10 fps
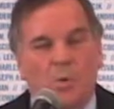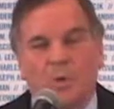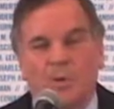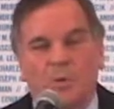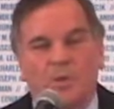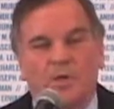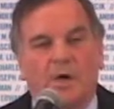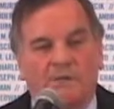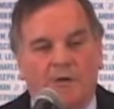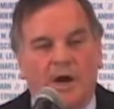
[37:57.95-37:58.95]
We're going to do it
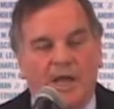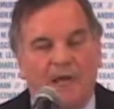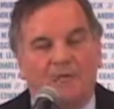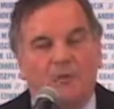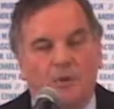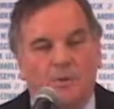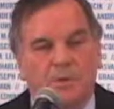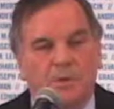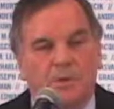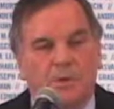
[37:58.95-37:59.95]
Friday
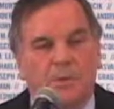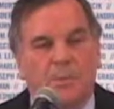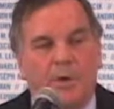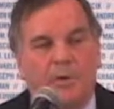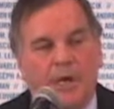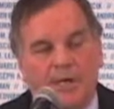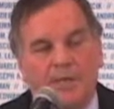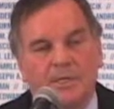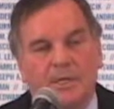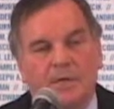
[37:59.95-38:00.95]
afternoon with Mayor
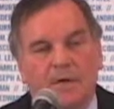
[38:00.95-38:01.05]
Nagin